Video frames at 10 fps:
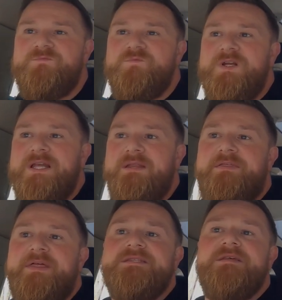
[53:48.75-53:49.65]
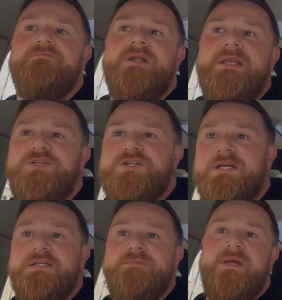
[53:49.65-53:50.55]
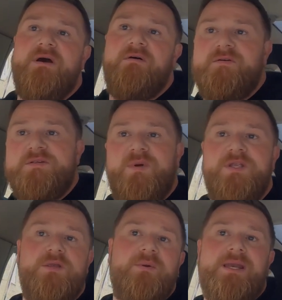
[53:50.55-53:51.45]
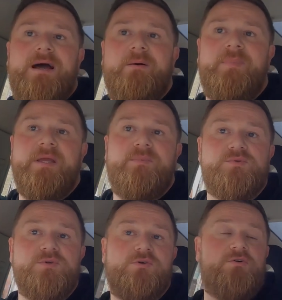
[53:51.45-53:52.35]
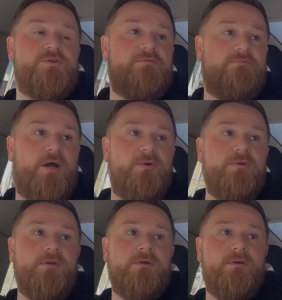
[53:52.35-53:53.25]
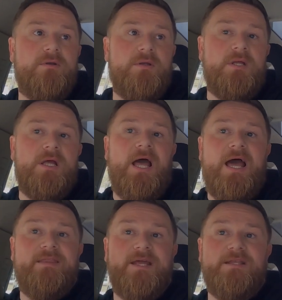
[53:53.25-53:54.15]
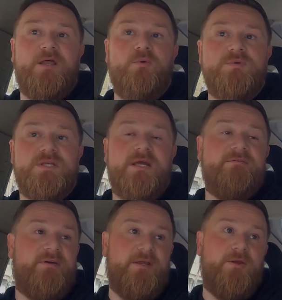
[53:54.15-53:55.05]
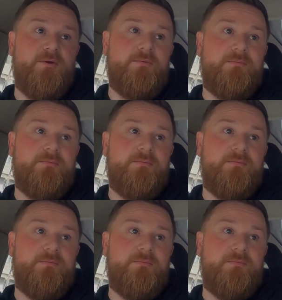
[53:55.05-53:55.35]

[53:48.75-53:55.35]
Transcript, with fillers: really, things that really cheese me off is when you allow people to cross the road and they don't say thank you.